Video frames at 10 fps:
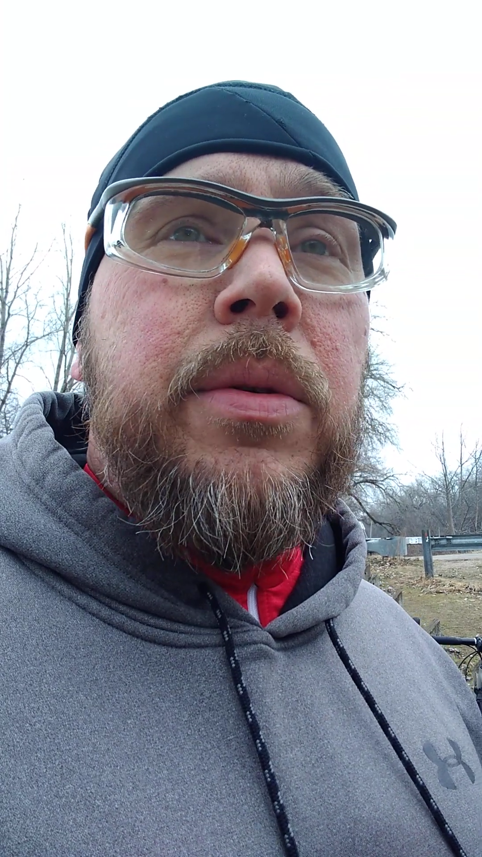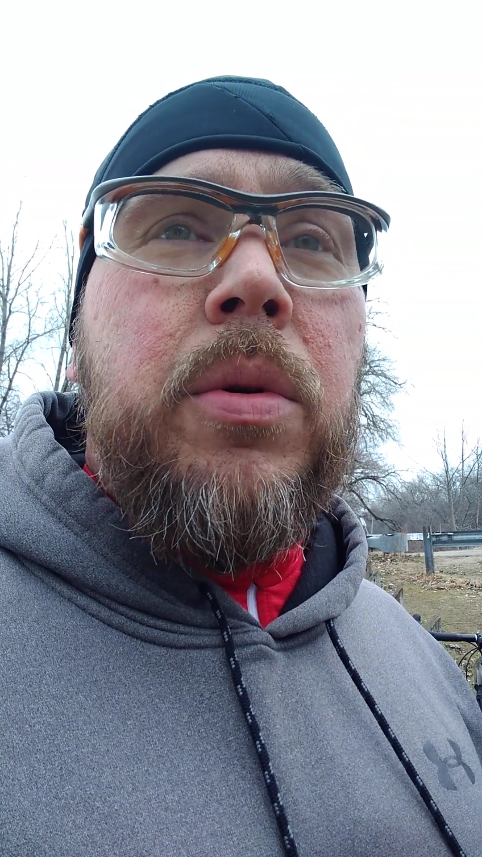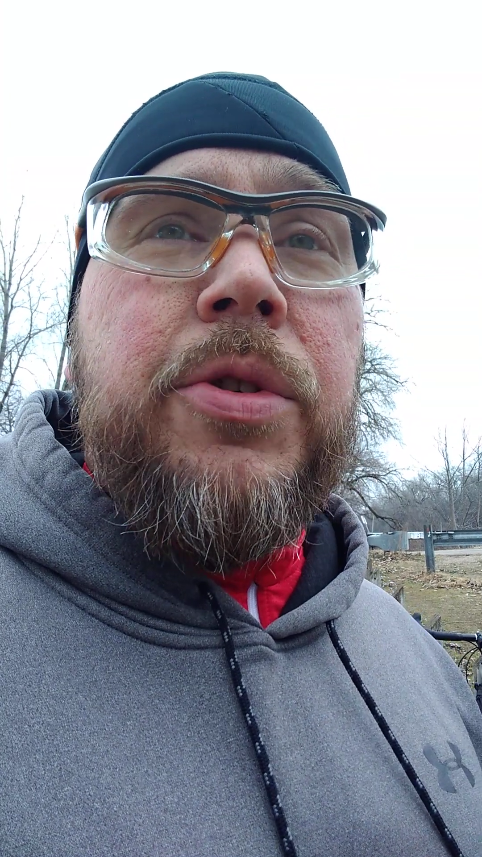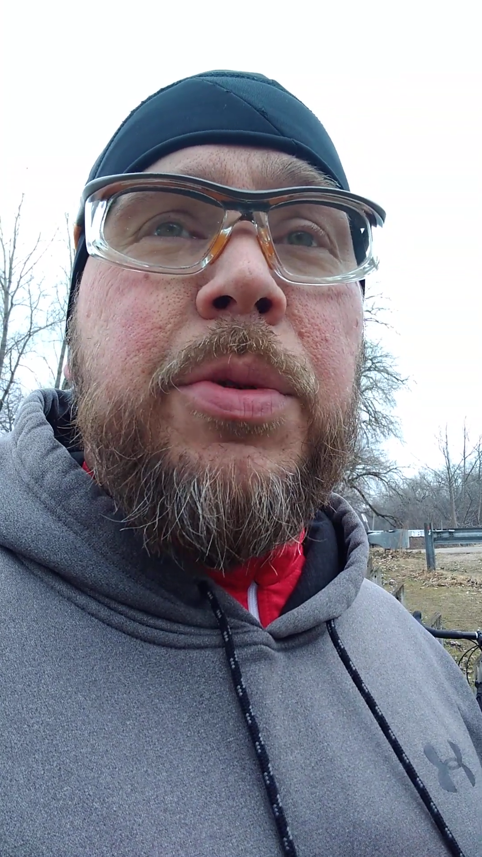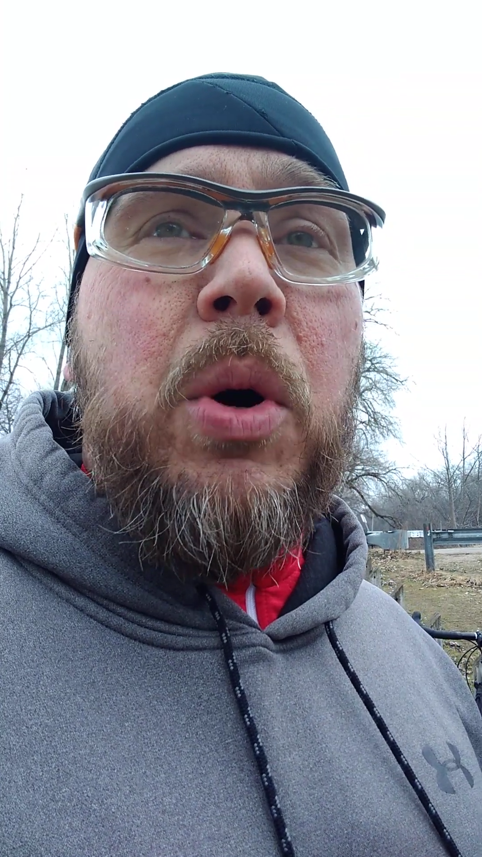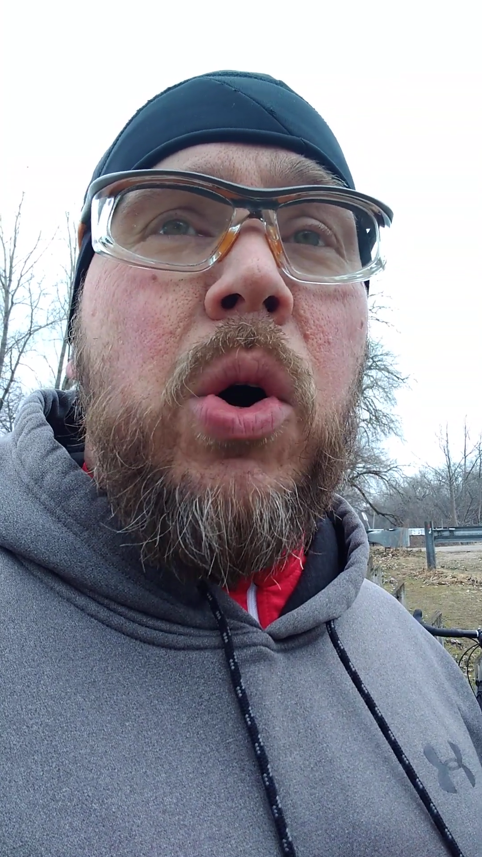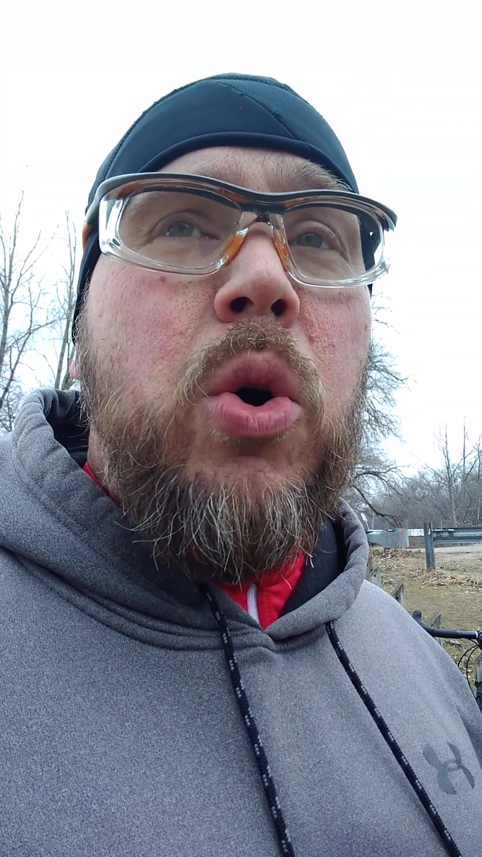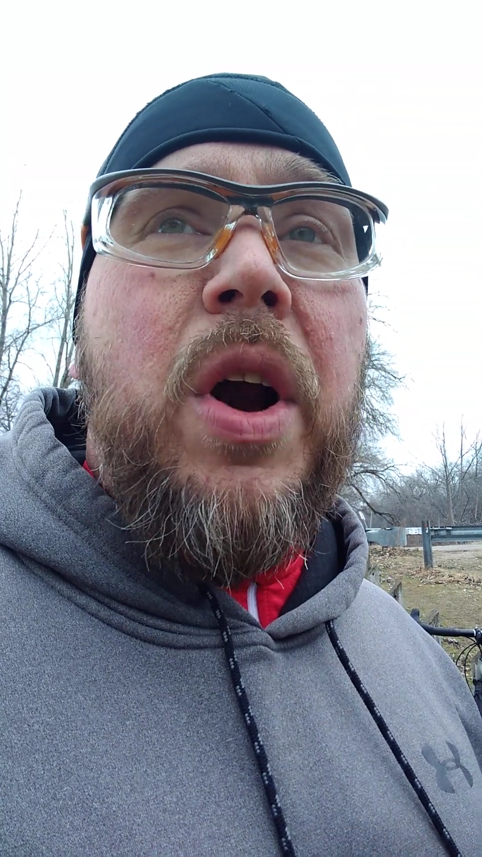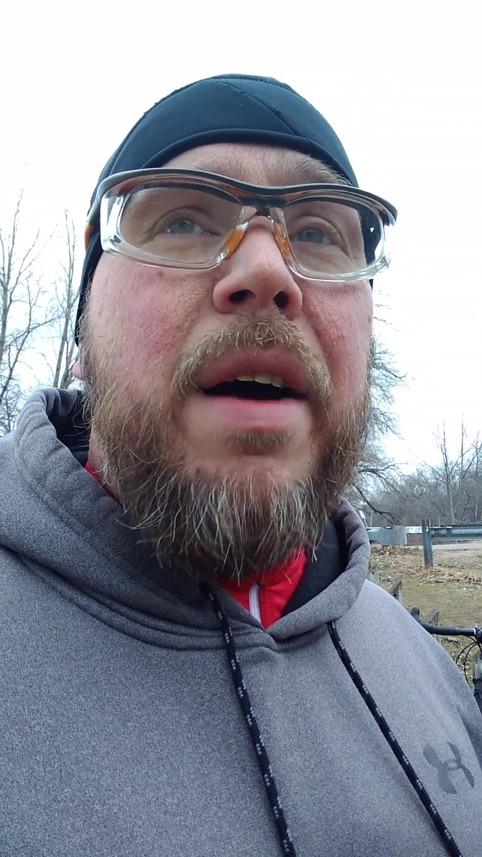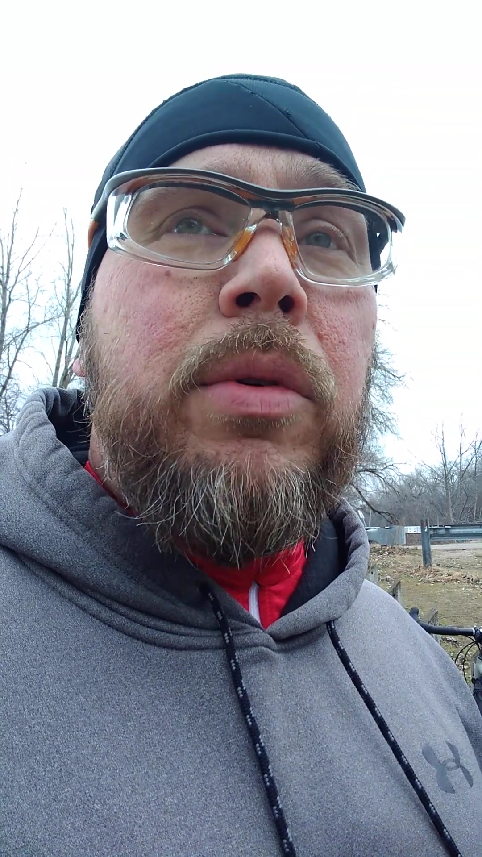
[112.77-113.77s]
real small
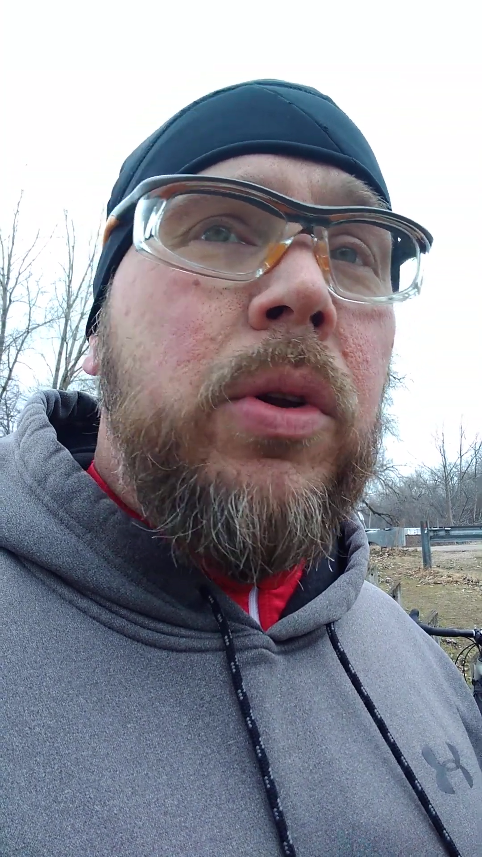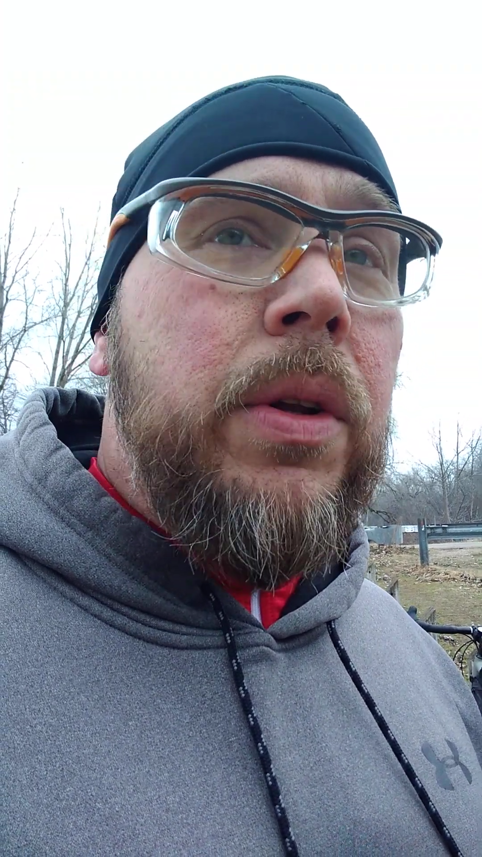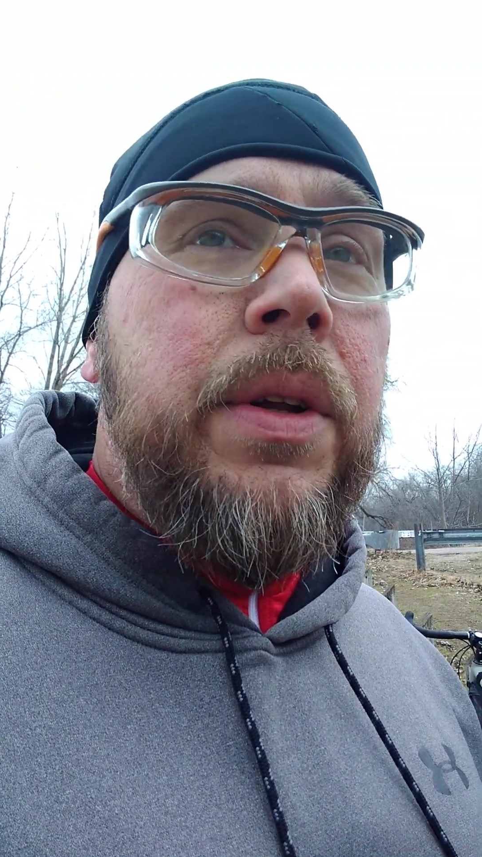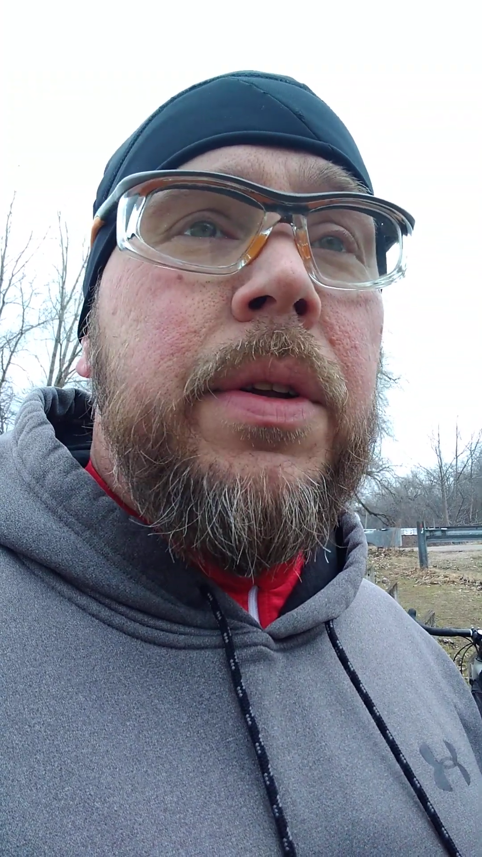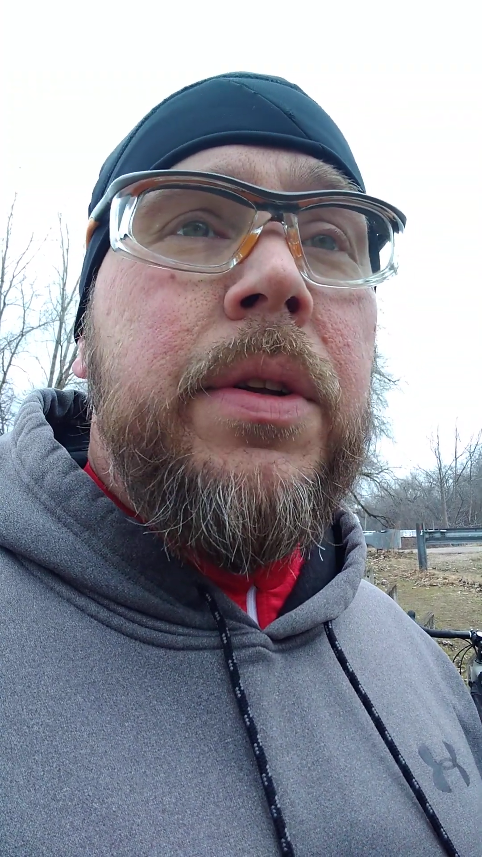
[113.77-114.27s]
gravel